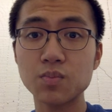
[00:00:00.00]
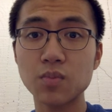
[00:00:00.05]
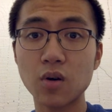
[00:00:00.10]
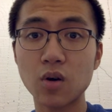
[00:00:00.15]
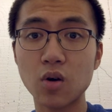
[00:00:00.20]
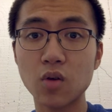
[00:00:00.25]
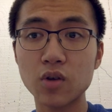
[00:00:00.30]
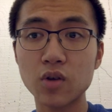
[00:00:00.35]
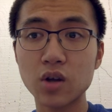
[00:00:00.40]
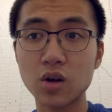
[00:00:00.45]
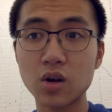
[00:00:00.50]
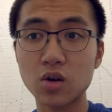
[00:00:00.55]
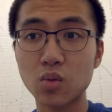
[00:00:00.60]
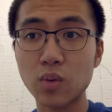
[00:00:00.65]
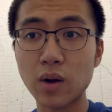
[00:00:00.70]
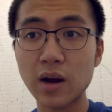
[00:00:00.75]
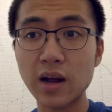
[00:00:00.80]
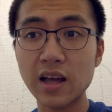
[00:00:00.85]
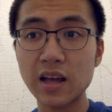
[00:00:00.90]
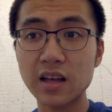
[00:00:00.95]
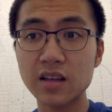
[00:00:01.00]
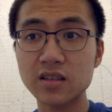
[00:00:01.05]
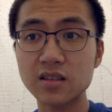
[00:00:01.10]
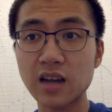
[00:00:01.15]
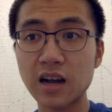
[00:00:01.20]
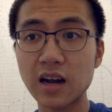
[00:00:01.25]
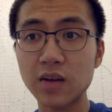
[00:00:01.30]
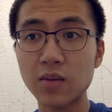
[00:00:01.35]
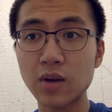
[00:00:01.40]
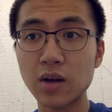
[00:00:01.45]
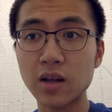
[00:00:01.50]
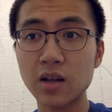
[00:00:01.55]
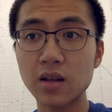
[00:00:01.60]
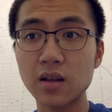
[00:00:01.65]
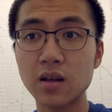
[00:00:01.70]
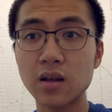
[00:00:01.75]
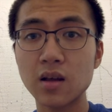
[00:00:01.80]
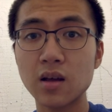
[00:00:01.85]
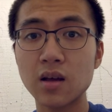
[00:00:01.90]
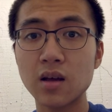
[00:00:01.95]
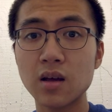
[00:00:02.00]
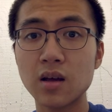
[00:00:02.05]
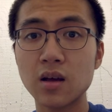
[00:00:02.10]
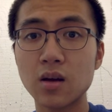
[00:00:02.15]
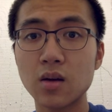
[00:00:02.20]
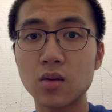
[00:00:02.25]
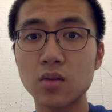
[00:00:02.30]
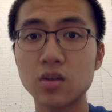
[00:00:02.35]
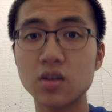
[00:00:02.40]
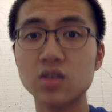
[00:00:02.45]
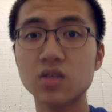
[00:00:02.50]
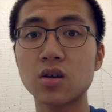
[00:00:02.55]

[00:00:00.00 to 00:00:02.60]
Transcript: over here on the right hand side, this